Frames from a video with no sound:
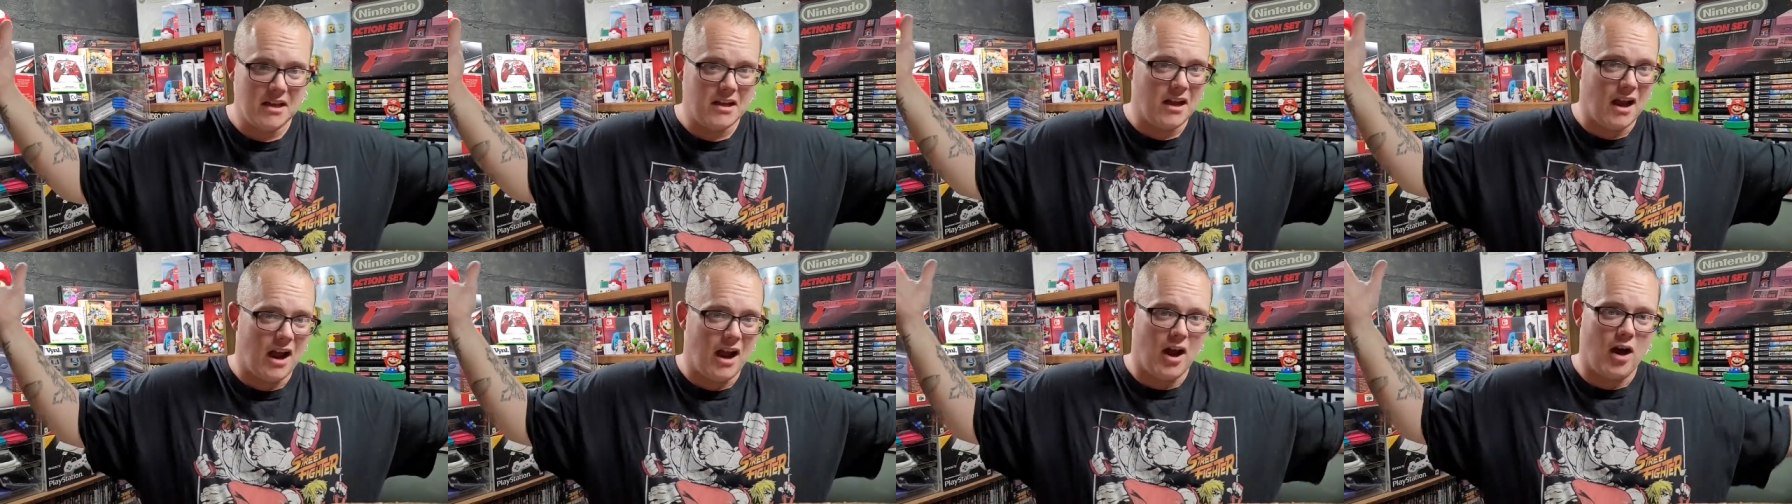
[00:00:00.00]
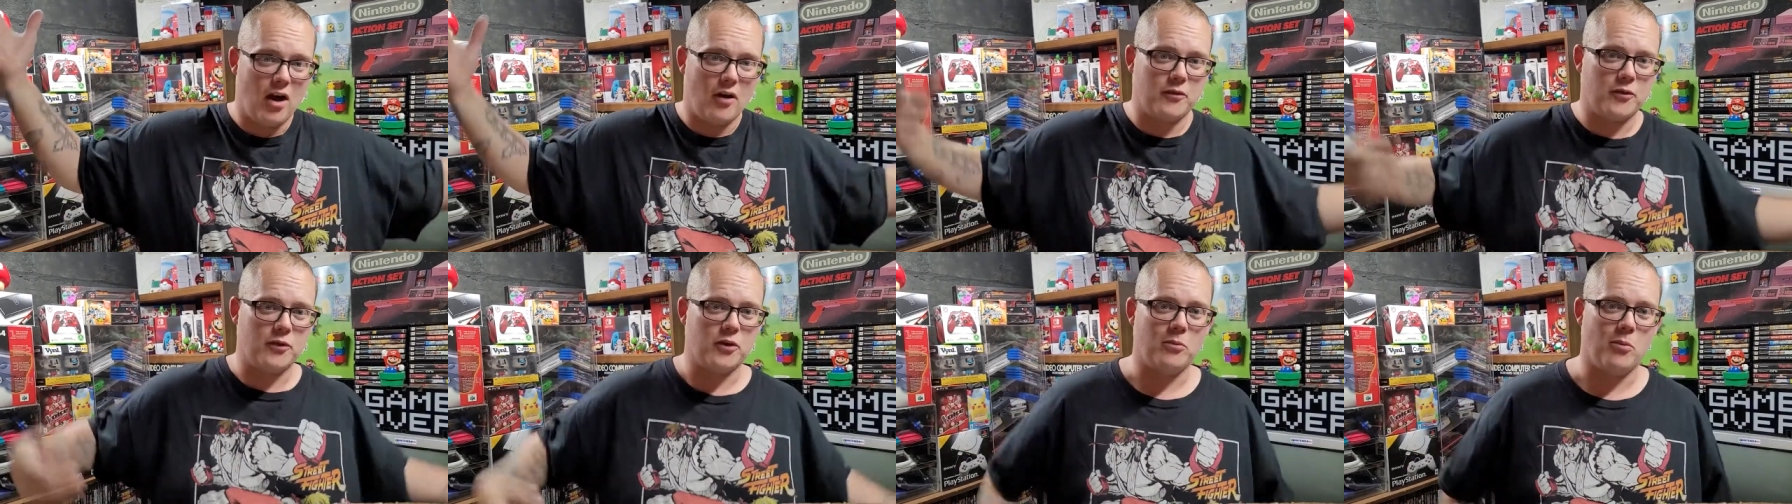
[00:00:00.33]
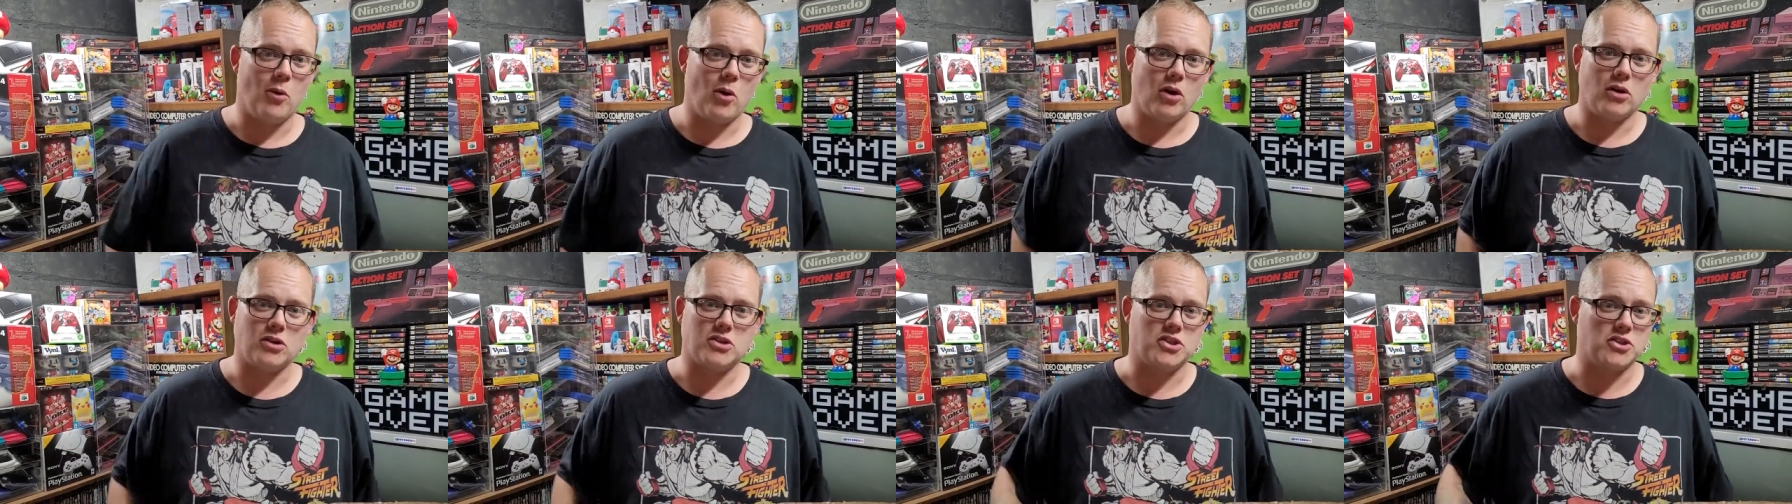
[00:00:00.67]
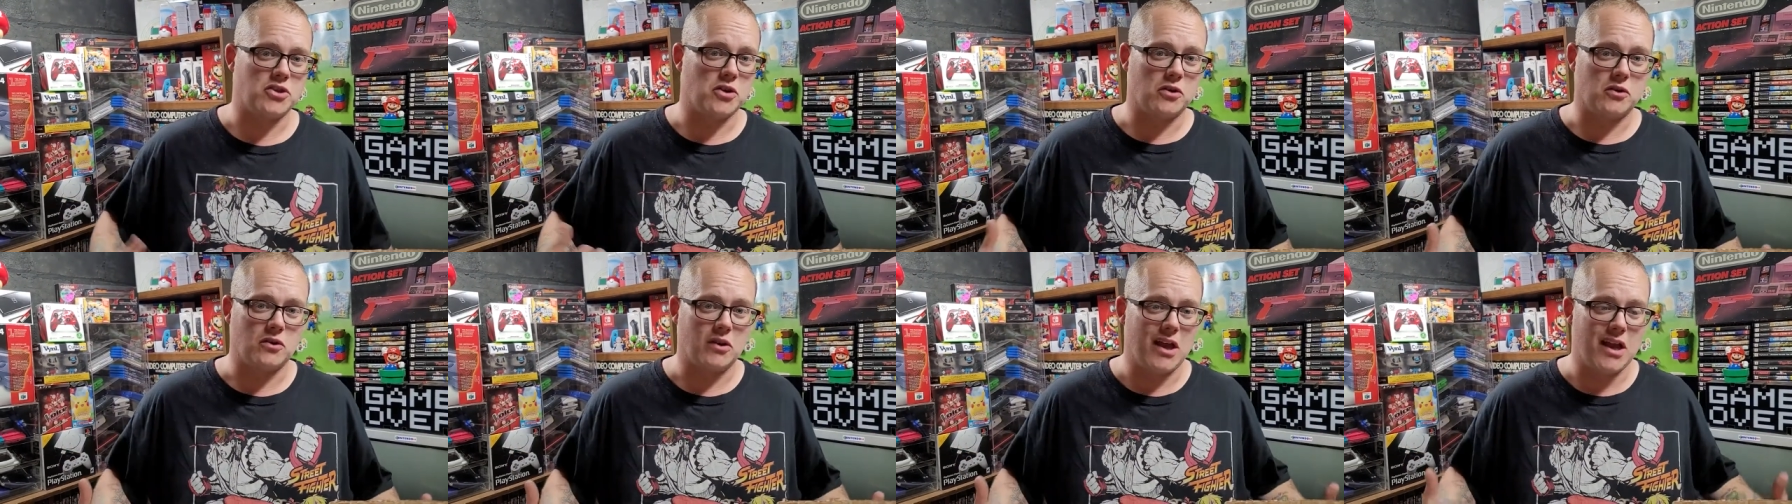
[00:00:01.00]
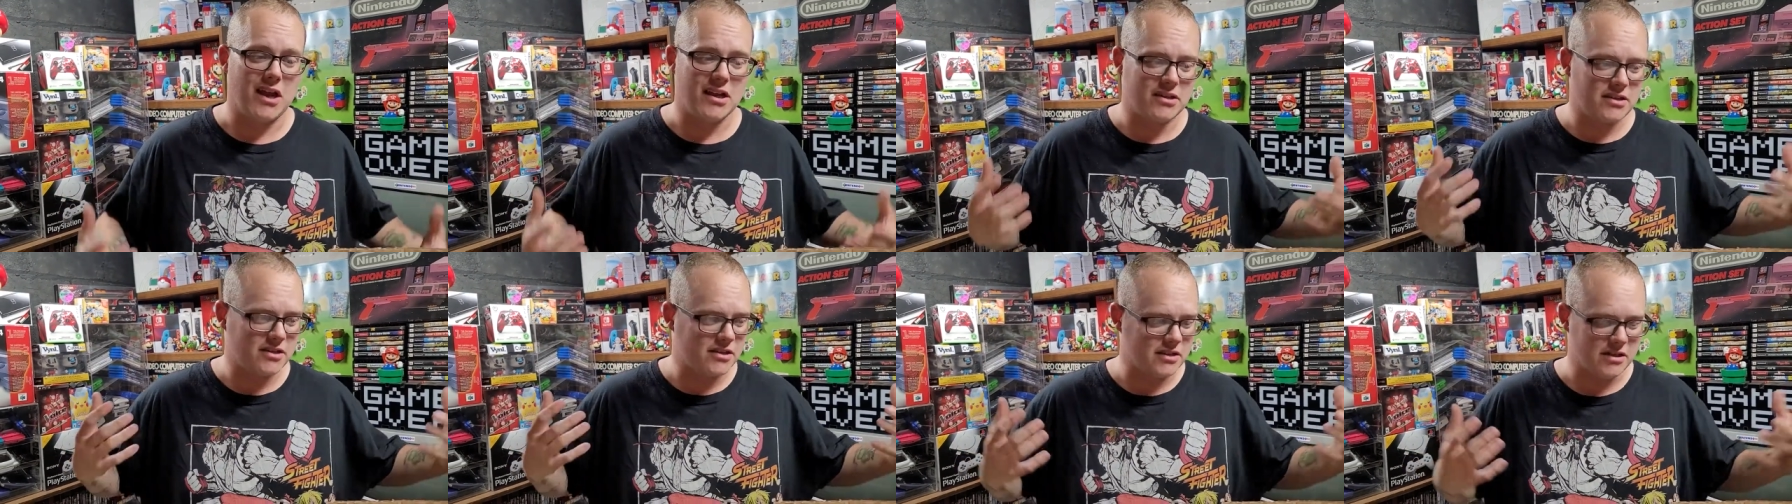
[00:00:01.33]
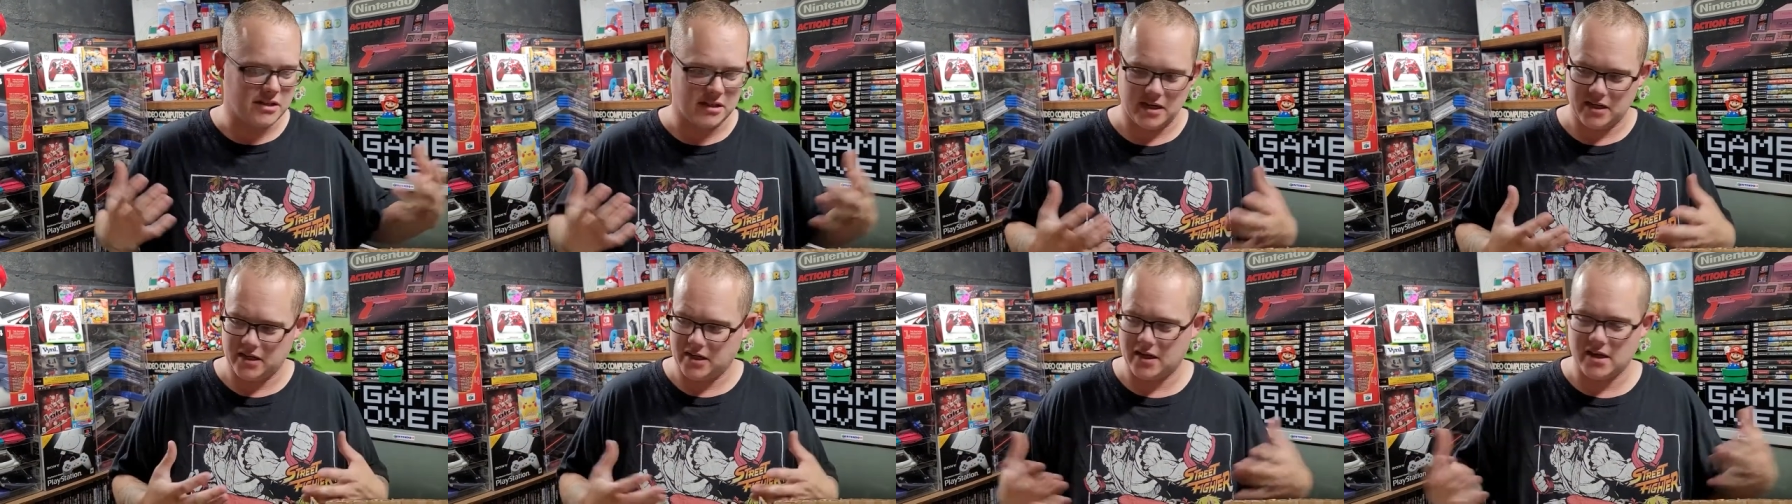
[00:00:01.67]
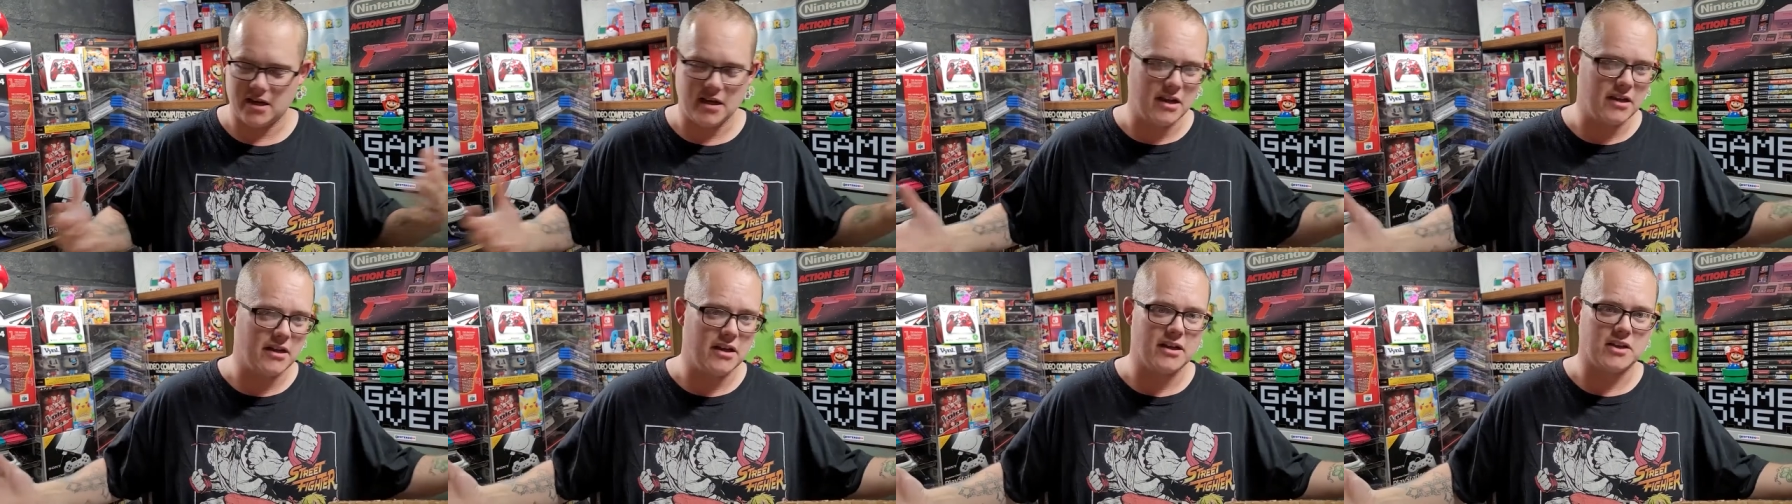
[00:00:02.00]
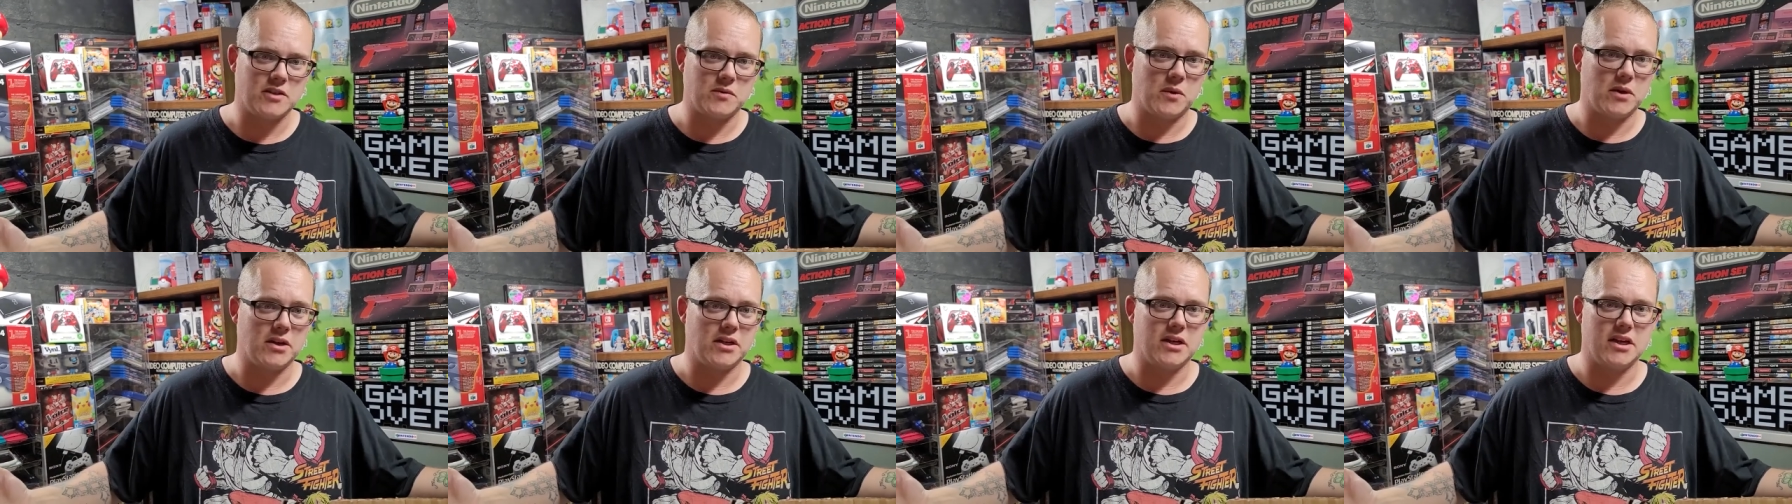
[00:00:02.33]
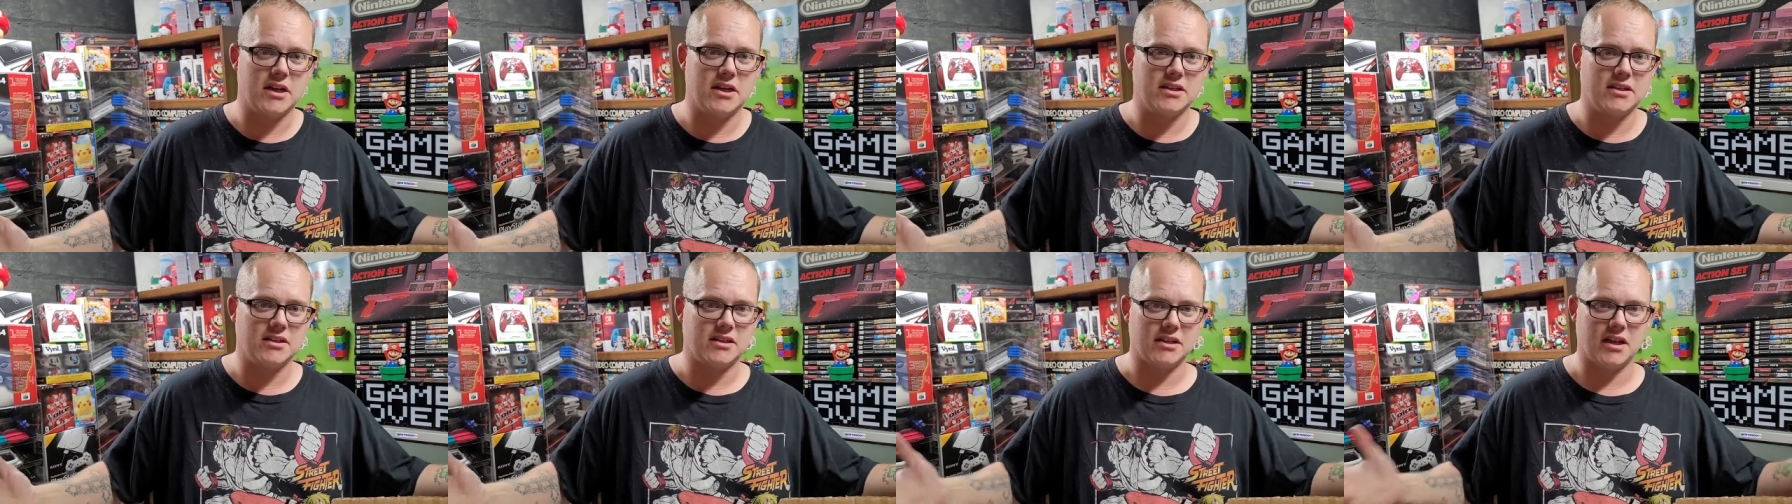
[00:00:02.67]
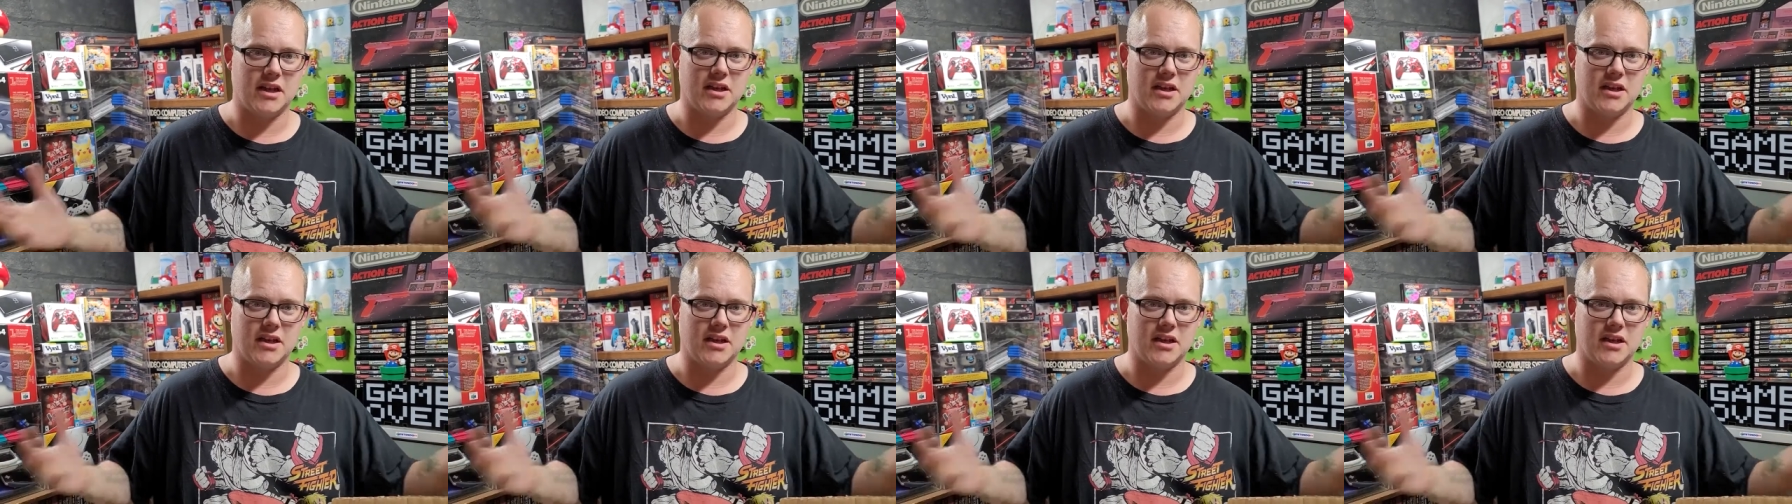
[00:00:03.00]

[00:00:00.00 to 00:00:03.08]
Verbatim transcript: I offered her more. She took less. It, it is what it is.